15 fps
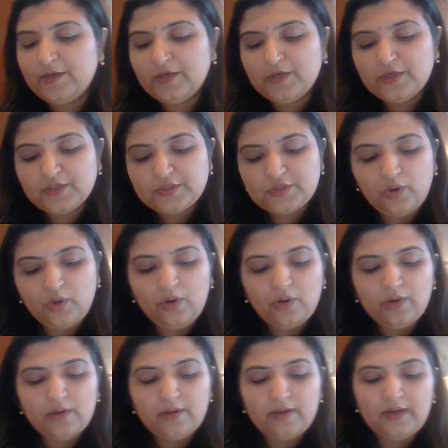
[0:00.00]
So,
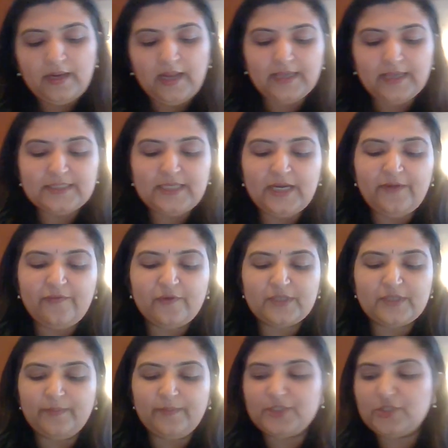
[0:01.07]
last date for
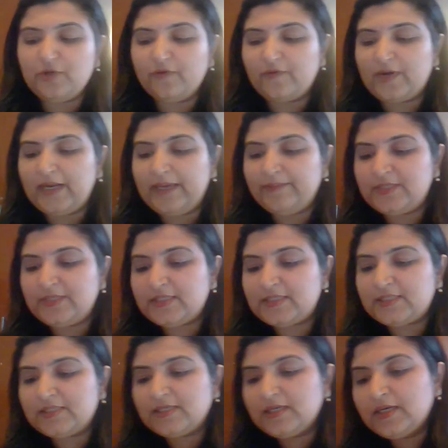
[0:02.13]
submission of claims
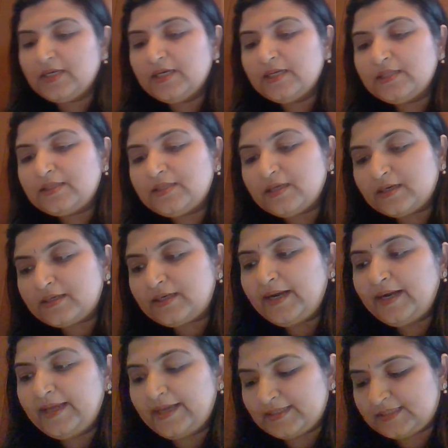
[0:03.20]
is 30
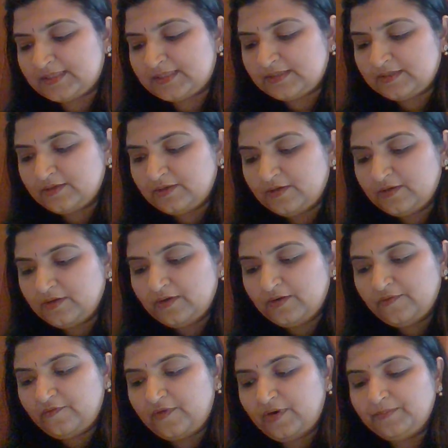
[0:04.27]
days
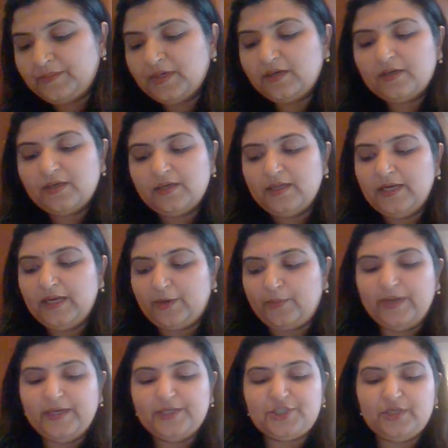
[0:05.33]
from the
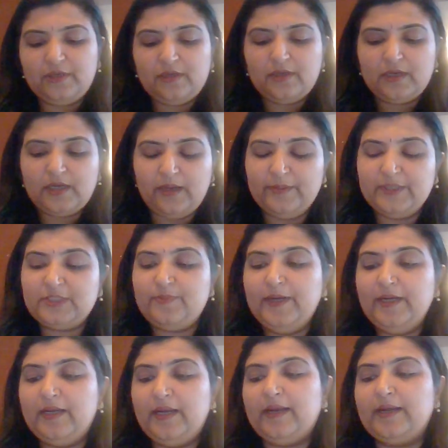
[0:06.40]
liquidation
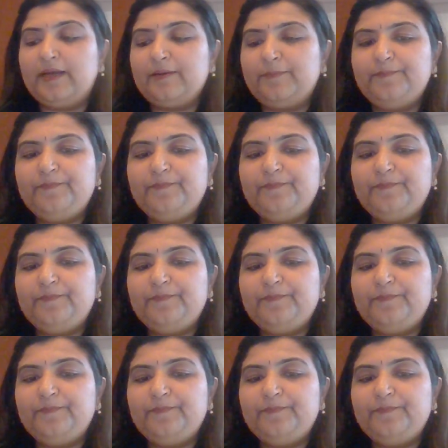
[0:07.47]
commencement date.